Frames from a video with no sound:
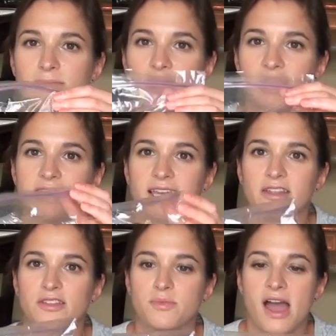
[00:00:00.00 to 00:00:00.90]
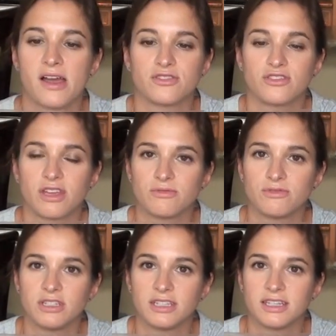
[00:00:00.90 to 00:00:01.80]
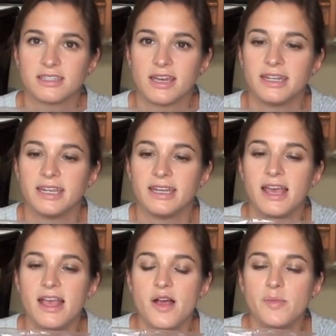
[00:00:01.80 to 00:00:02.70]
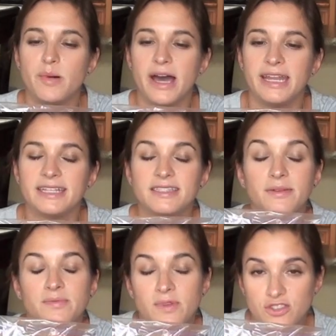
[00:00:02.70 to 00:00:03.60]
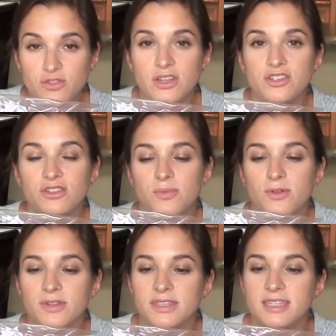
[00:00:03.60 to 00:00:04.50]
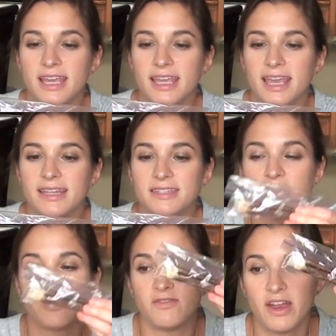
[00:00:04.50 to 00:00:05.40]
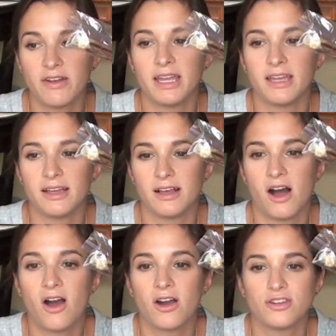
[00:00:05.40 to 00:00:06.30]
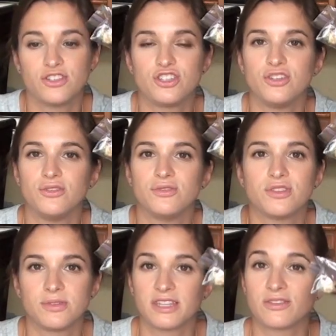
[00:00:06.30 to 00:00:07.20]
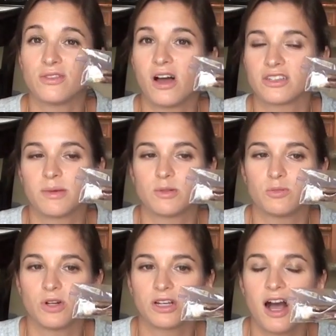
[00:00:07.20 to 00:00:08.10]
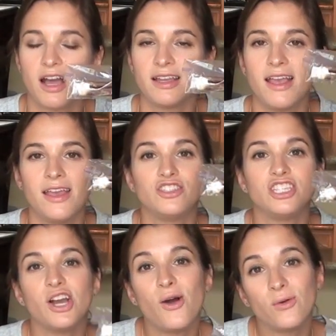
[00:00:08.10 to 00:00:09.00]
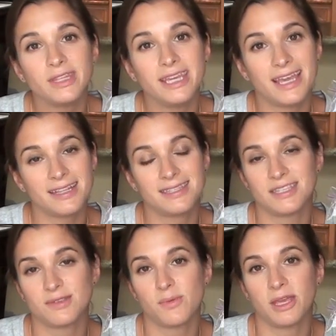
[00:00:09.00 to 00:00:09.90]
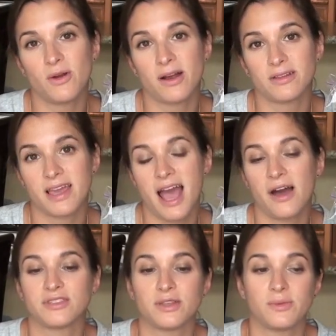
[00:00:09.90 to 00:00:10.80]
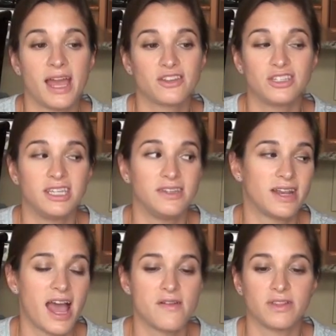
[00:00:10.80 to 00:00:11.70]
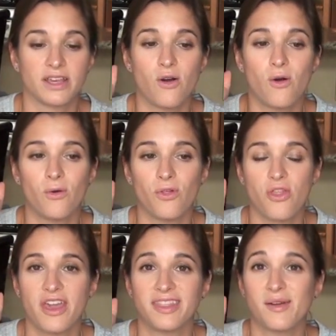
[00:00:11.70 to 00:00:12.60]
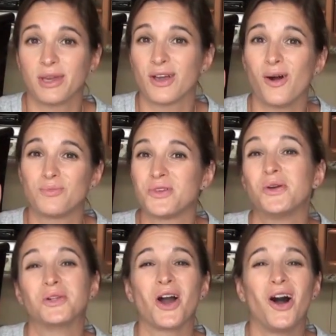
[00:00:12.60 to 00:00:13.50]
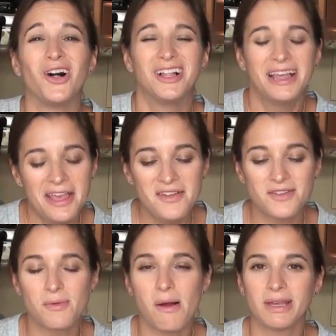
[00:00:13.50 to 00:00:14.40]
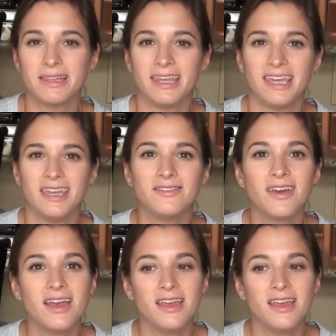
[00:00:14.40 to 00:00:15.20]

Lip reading: I'm not going to take it out of the bag or she'll get really excited. But it's a traditional bully stick. It's a very hard chew, so it takes her a long time to work on. She only gets this when we go out of the house, and we actually even have like a whole thing that we call protocol for when we leave.